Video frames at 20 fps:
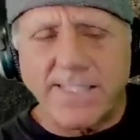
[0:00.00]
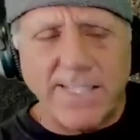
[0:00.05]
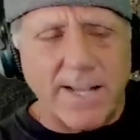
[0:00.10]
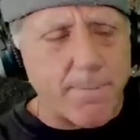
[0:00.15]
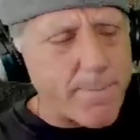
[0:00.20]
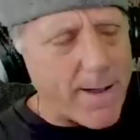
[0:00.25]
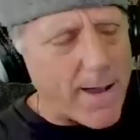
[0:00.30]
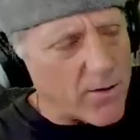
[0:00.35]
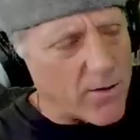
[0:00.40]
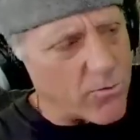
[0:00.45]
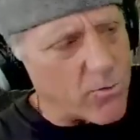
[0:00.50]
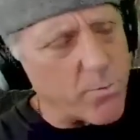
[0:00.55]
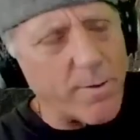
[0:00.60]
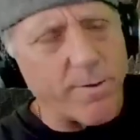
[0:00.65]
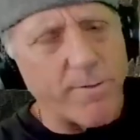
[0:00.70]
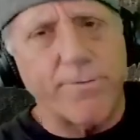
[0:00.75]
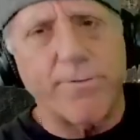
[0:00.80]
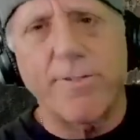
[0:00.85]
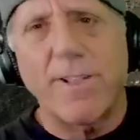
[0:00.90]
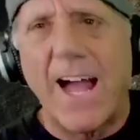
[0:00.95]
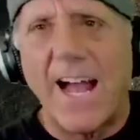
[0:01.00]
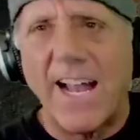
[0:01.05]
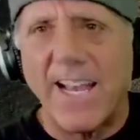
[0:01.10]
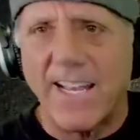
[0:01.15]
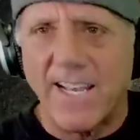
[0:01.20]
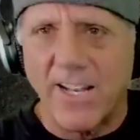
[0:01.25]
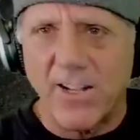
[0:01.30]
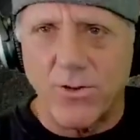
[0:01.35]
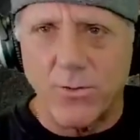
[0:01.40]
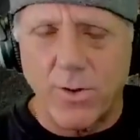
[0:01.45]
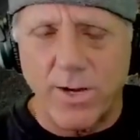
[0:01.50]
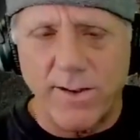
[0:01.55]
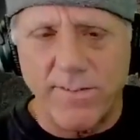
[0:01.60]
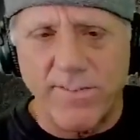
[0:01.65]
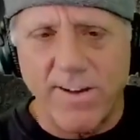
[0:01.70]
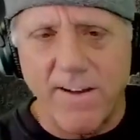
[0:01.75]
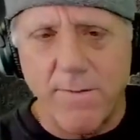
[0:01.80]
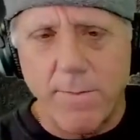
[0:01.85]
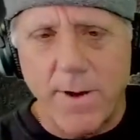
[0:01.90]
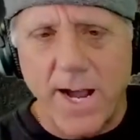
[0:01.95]
That mountain would be flattened in
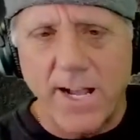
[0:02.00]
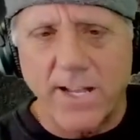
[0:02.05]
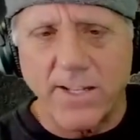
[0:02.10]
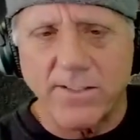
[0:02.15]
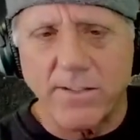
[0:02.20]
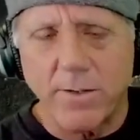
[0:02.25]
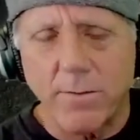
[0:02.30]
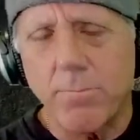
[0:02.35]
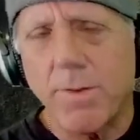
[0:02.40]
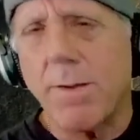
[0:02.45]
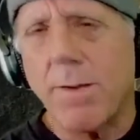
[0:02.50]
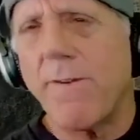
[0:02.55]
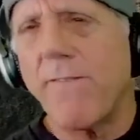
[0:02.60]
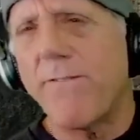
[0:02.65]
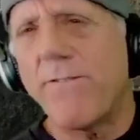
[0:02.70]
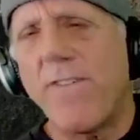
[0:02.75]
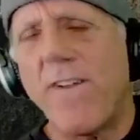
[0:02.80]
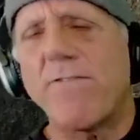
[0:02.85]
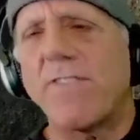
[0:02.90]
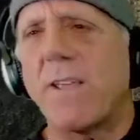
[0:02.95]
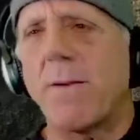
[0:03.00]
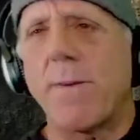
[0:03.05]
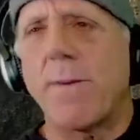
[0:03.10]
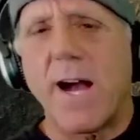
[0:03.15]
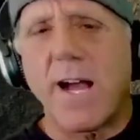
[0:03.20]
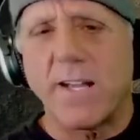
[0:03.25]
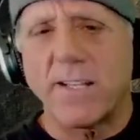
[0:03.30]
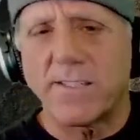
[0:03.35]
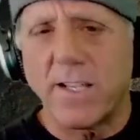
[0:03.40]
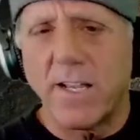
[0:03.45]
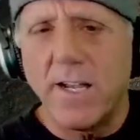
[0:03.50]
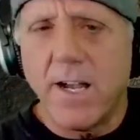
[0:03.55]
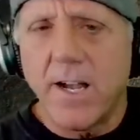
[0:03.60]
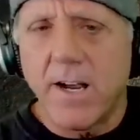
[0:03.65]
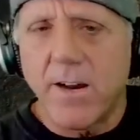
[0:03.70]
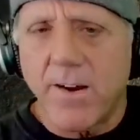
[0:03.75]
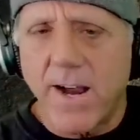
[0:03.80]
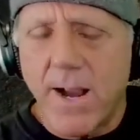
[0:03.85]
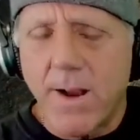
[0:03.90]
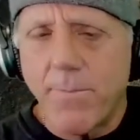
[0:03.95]
25 miles, maybe 50 miles,
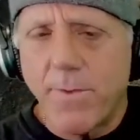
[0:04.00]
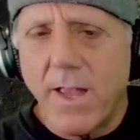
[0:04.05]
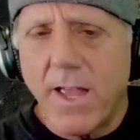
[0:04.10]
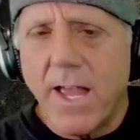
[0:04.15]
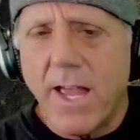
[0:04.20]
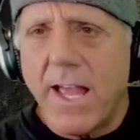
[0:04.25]
right?